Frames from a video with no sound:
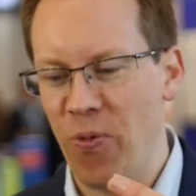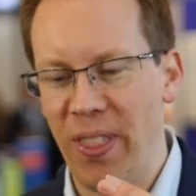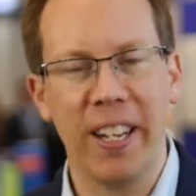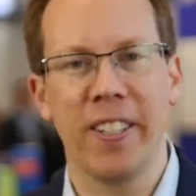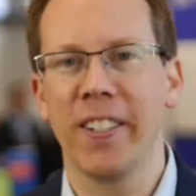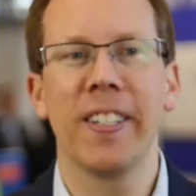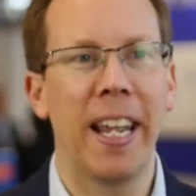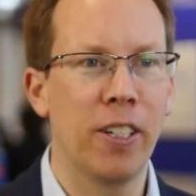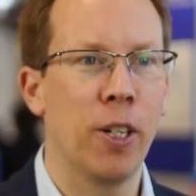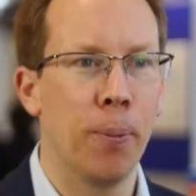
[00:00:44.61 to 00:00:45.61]
that doesn't
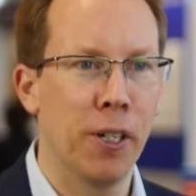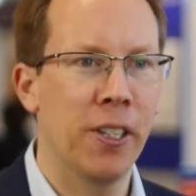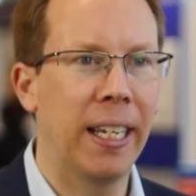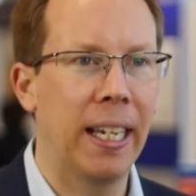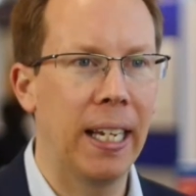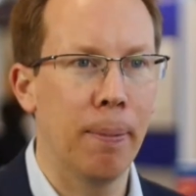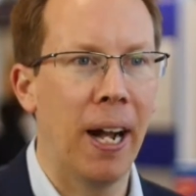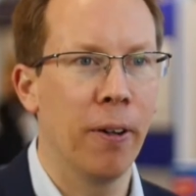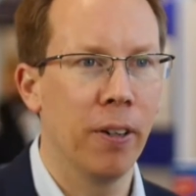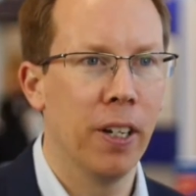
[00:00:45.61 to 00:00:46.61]
take too much thinking
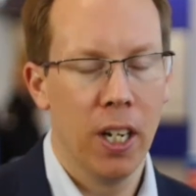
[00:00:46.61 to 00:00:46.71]
about.